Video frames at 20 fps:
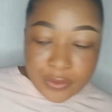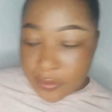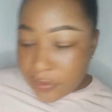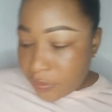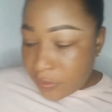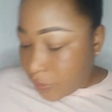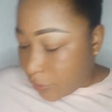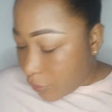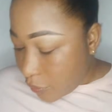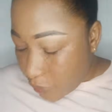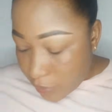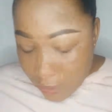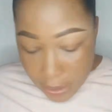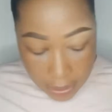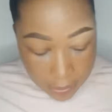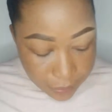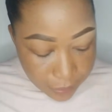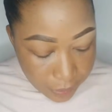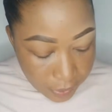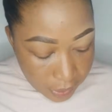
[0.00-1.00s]
so
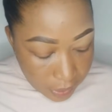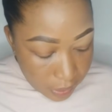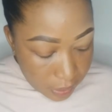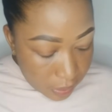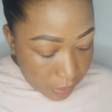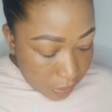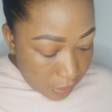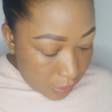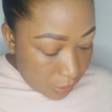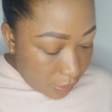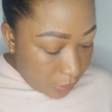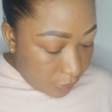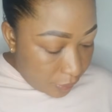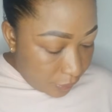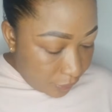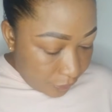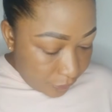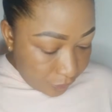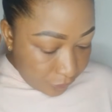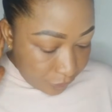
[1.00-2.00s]
that being done,
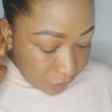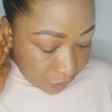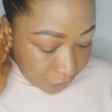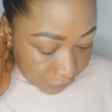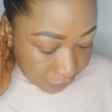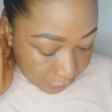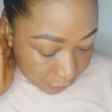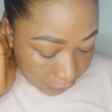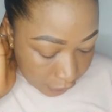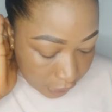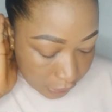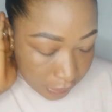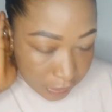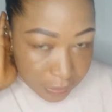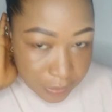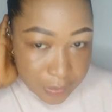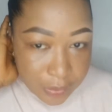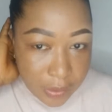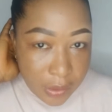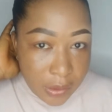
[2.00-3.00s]
the
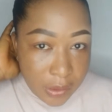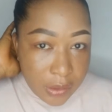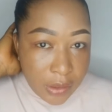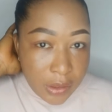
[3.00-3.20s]
next thing